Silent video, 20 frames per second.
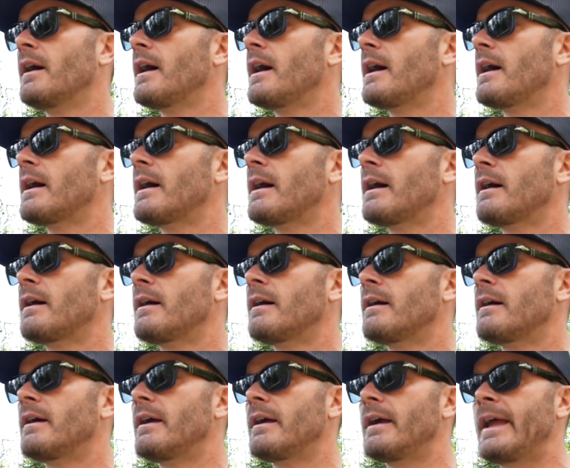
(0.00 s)
Uh,
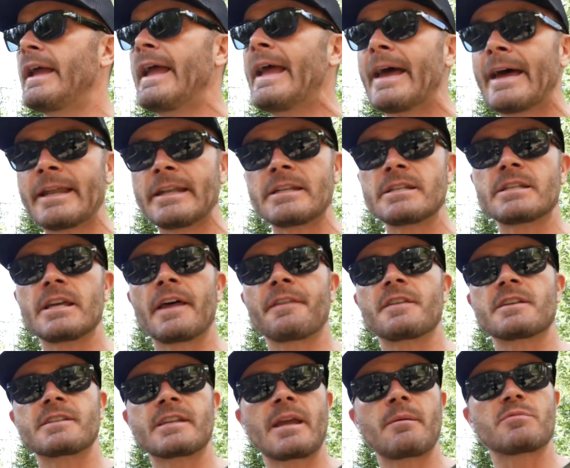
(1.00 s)
and at
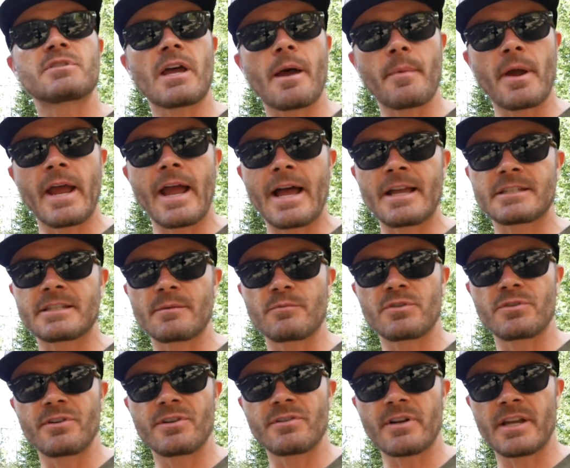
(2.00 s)
the same time, I asked them
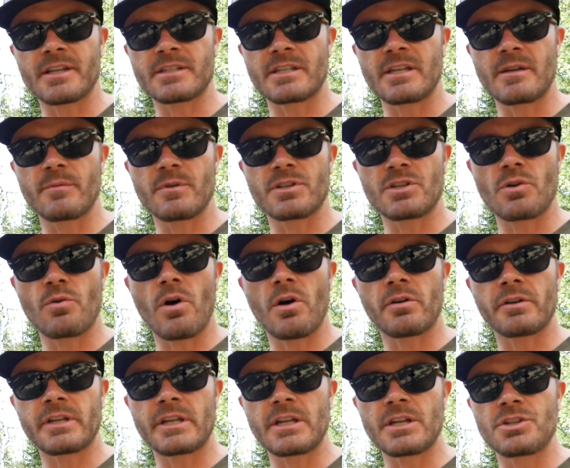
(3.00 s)
to address the image
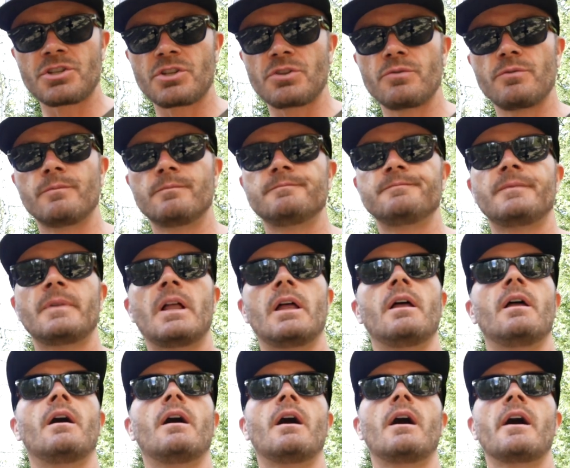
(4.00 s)
quality issue.
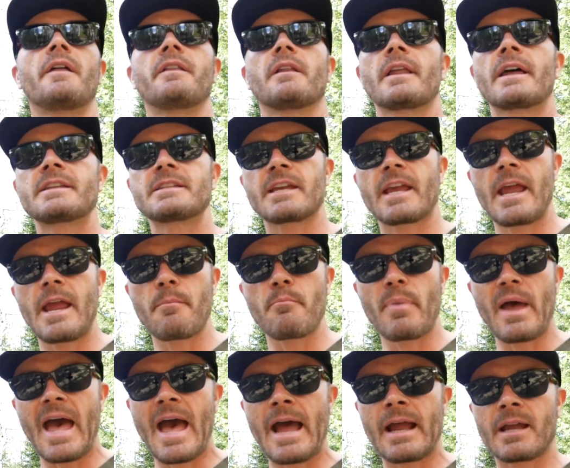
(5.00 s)
Uh, the lens came
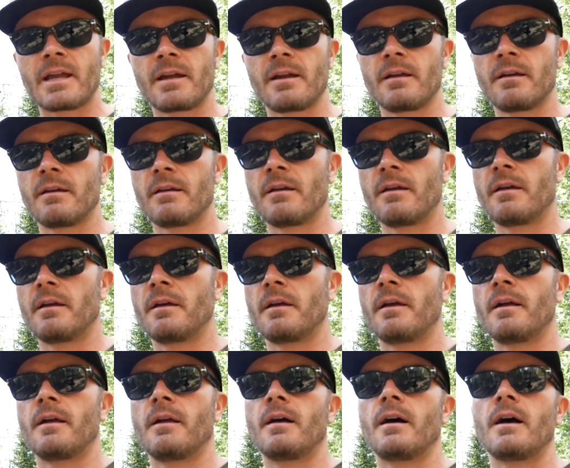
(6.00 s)
back.
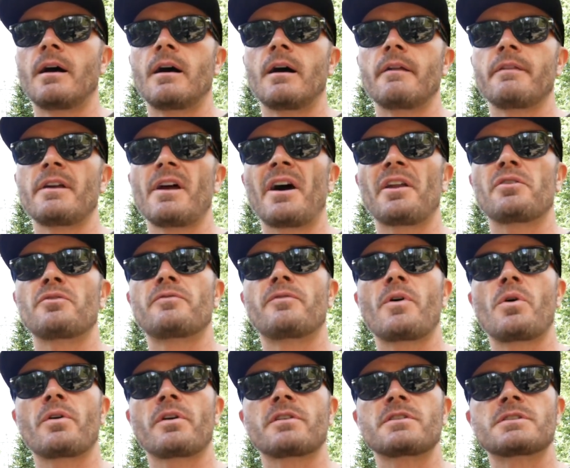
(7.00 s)
Uh, the
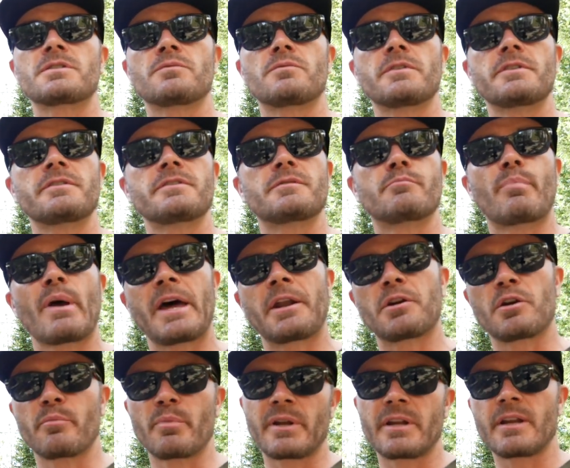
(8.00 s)
autofocus was
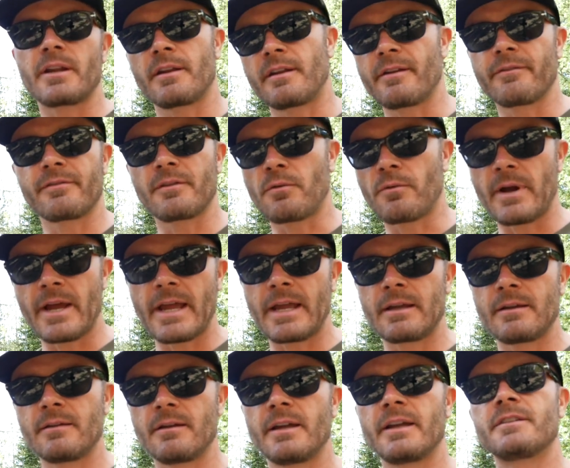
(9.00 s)
better, but in a different
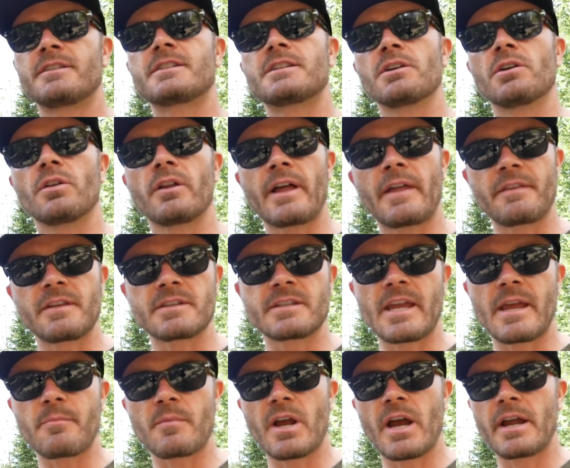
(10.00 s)
way. It still had the
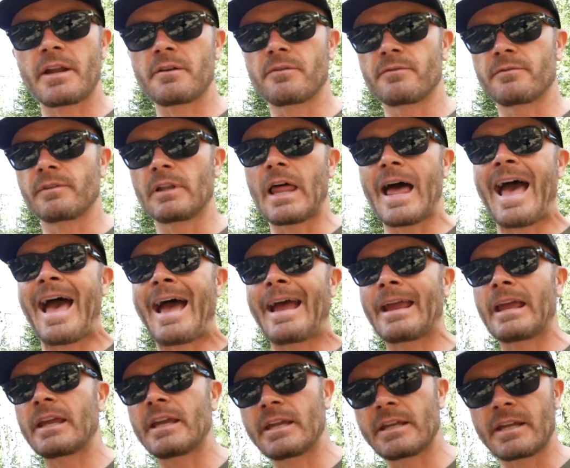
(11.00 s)
same kind of
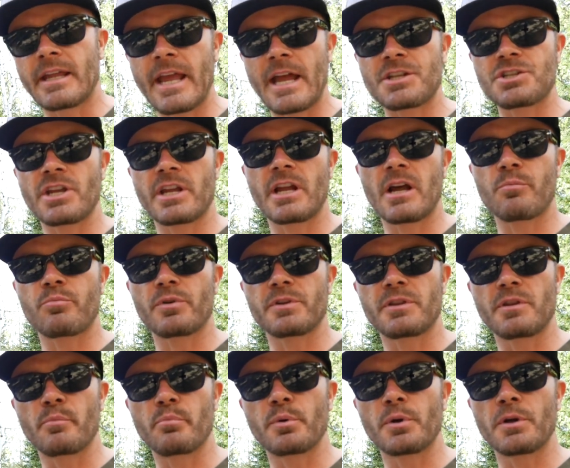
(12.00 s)
lag in catching up
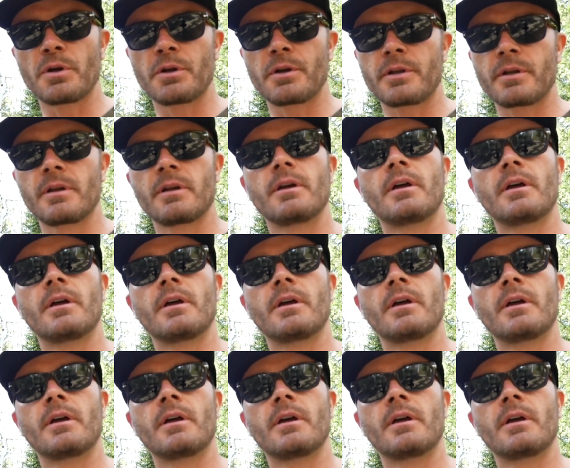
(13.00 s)
with the bird.